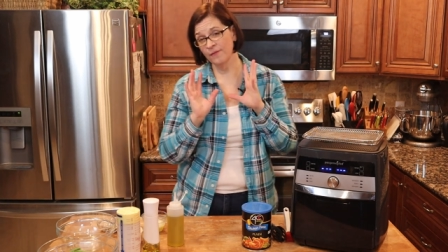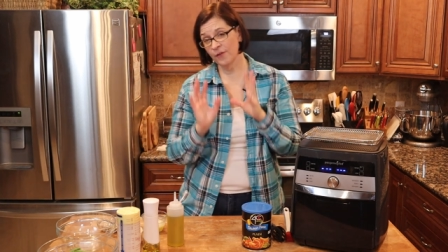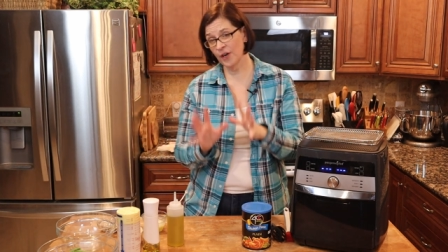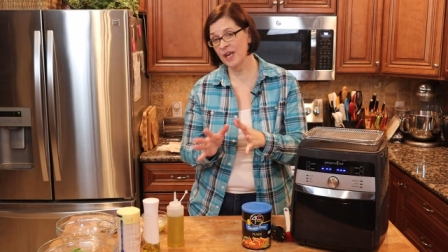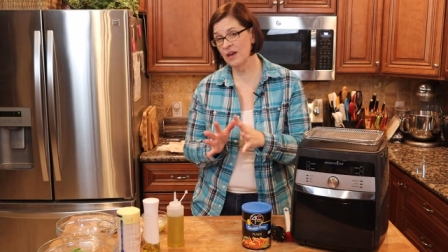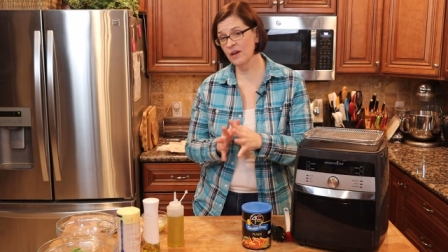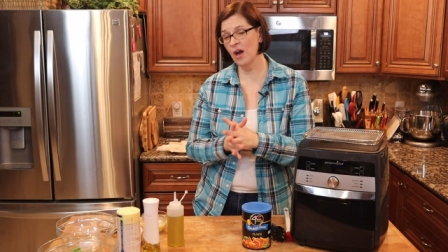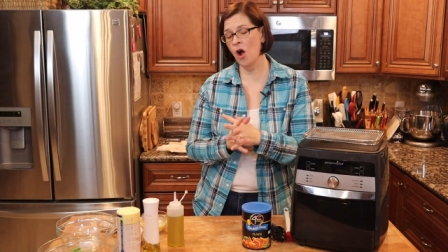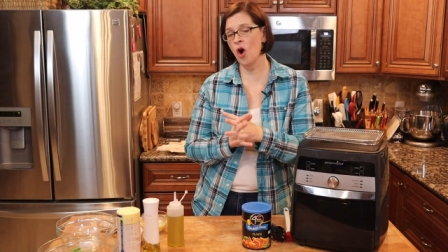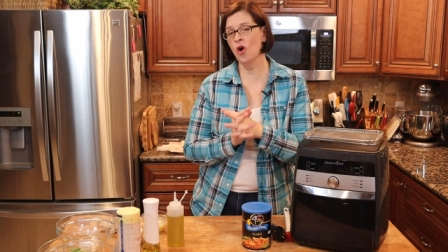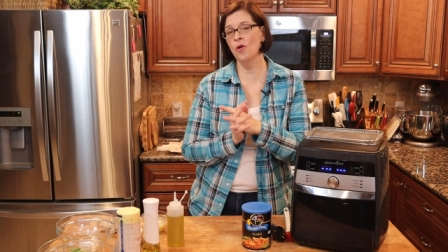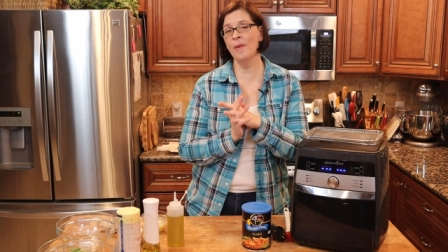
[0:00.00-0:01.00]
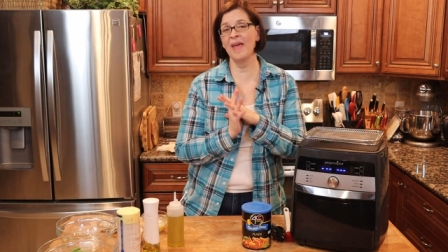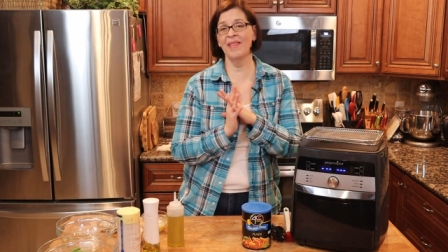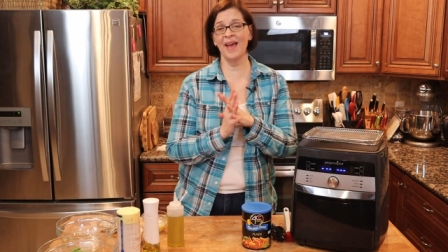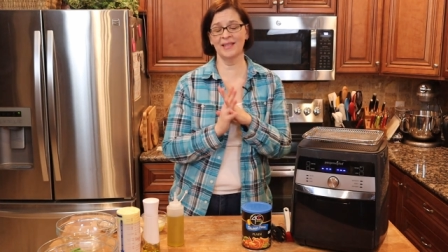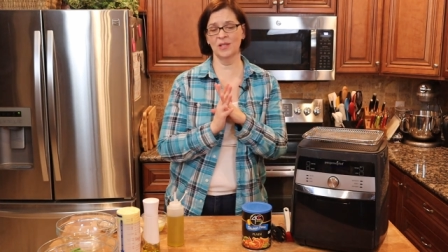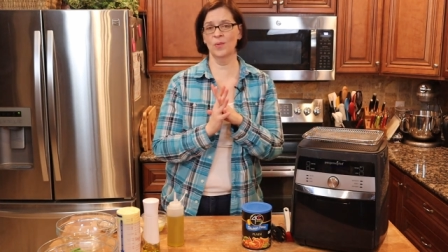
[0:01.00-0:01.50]
for here at home,
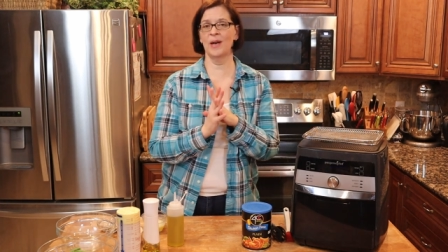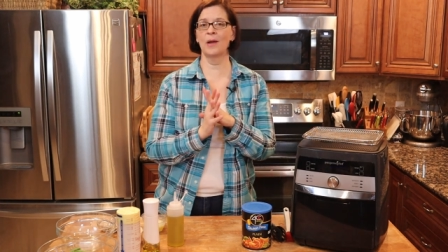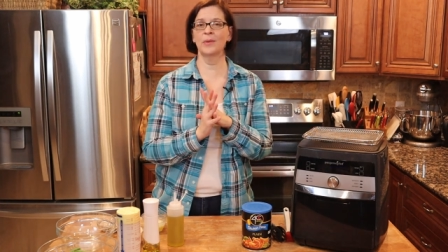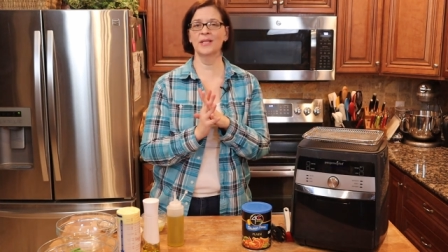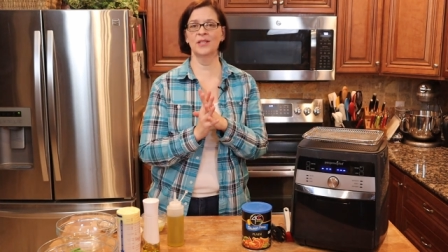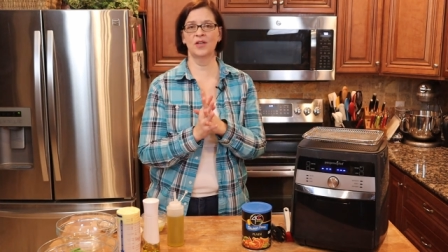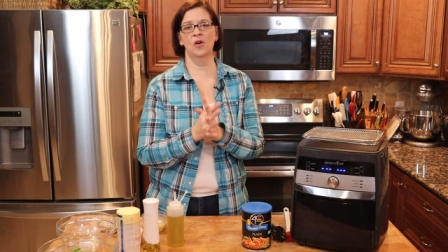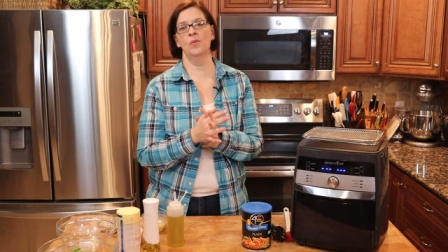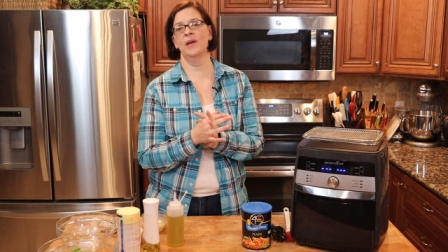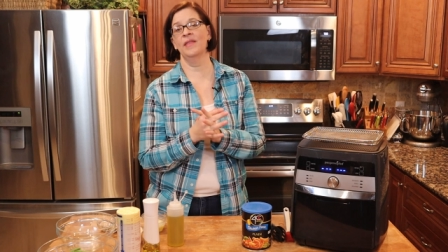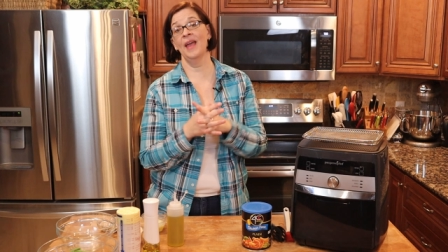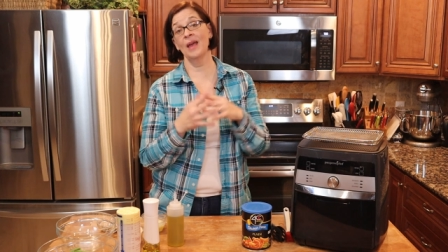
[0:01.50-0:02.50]
that's what I would start with.